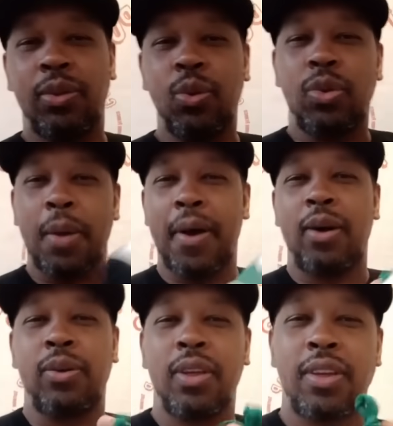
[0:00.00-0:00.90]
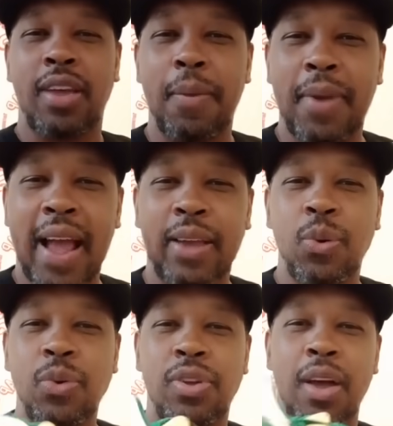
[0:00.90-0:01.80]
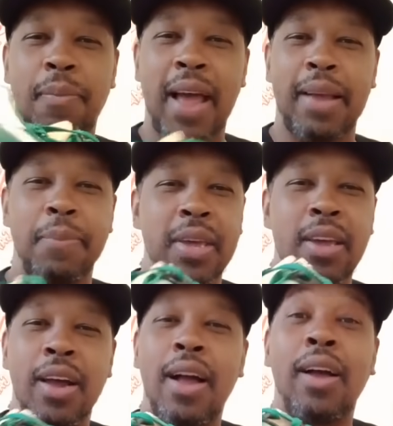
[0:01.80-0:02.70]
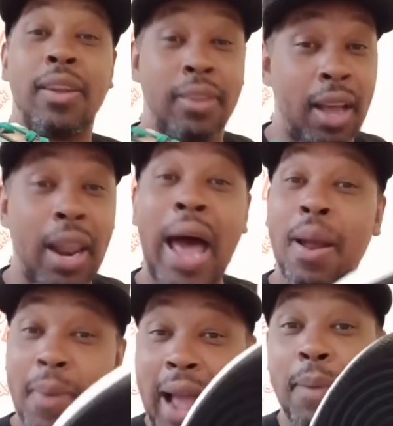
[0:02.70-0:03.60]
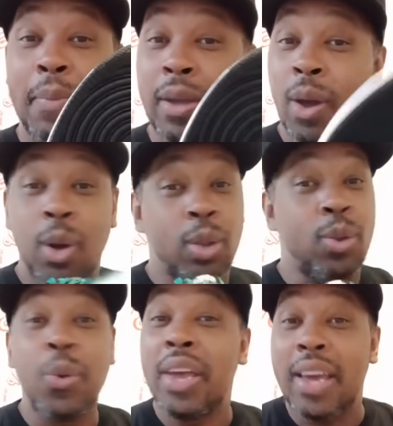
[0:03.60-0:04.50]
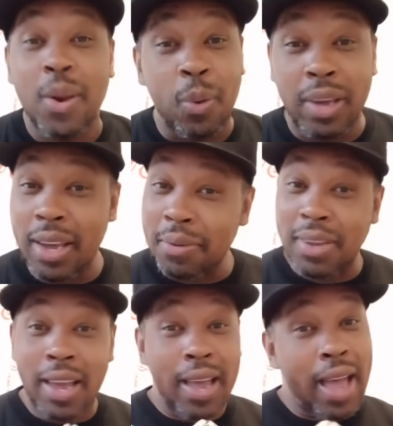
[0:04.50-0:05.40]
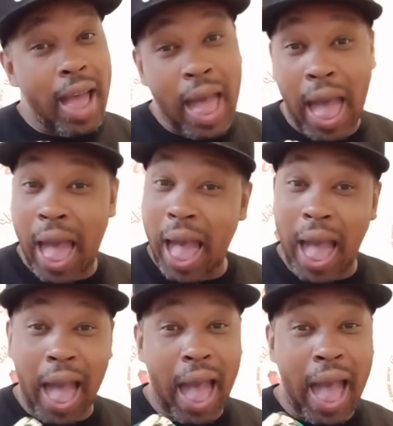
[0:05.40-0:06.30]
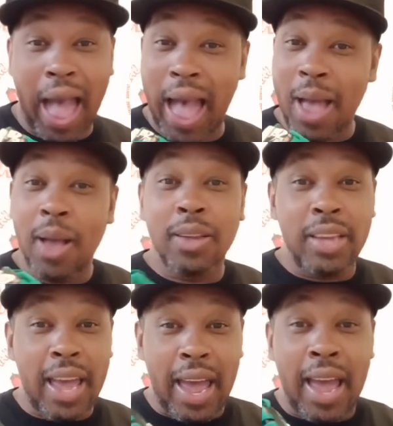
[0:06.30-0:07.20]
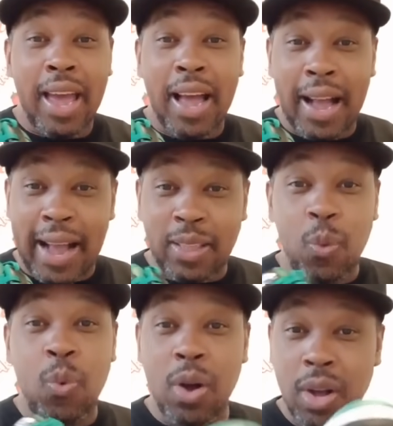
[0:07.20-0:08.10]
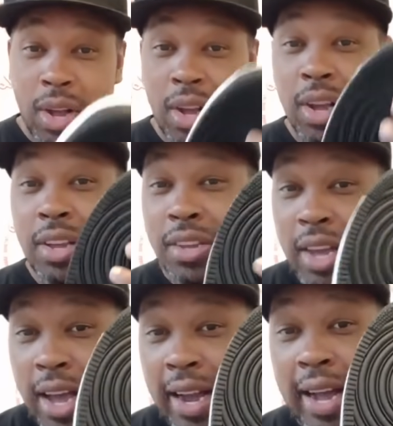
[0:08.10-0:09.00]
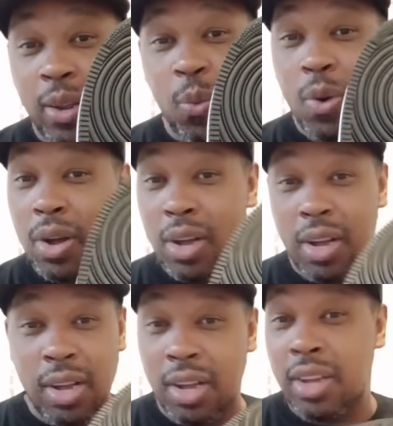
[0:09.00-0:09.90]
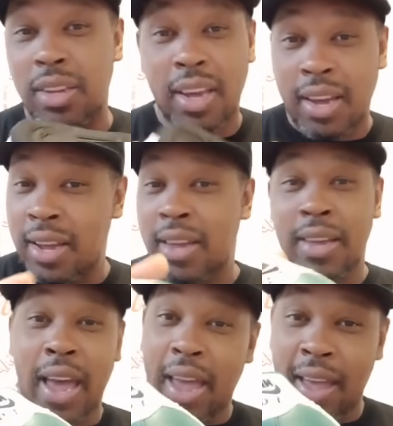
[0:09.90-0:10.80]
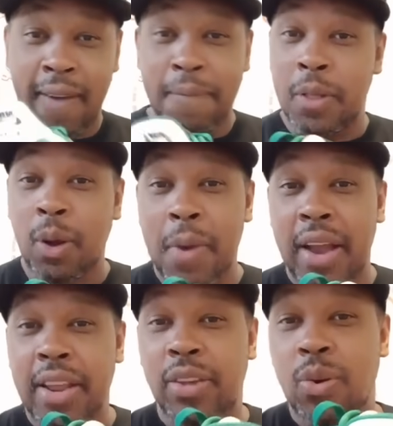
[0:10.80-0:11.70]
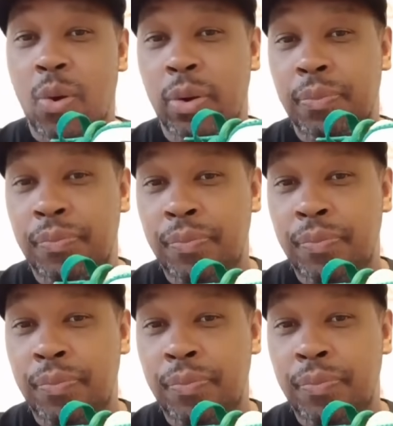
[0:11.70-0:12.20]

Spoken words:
You talking about something like you, something like me. There are a lot of them like me. You ain't getting no gifts. Ha ha. Yeah. I got the ones. I got the ones. Yeah. Look at my initial on.